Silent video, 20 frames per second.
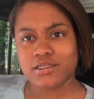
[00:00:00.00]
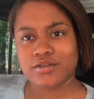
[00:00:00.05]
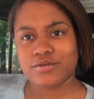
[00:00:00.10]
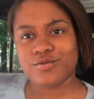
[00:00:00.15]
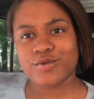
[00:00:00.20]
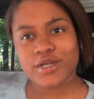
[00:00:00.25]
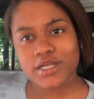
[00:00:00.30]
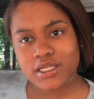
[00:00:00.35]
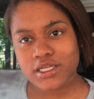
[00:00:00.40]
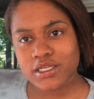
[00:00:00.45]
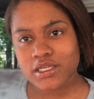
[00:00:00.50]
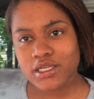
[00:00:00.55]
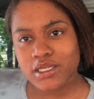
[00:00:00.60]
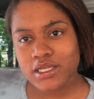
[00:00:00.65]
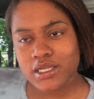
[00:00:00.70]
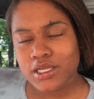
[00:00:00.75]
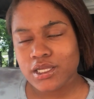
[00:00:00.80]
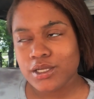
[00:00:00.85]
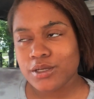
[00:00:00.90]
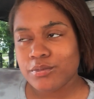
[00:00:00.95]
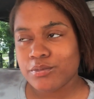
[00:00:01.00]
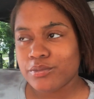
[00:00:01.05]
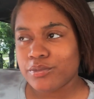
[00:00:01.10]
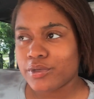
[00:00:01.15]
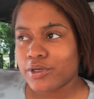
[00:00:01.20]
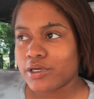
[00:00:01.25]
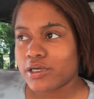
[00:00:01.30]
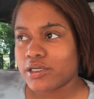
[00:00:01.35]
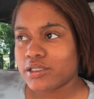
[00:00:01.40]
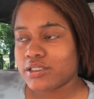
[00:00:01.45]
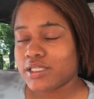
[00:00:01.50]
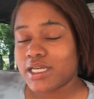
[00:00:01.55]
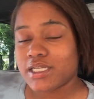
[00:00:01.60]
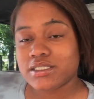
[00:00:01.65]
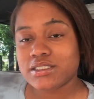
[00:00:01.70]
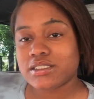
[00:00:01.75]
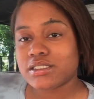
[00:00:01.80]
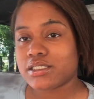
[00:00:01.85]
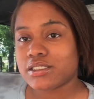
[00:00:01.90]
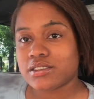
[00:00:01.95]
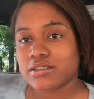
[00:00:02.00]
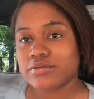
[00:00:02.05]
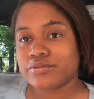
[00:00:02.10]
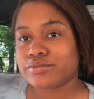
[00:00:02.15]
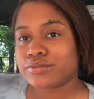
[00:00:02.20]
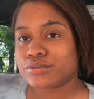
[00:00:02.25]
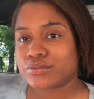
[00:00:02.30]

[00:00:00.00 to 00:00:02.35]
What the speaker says: right? But that shit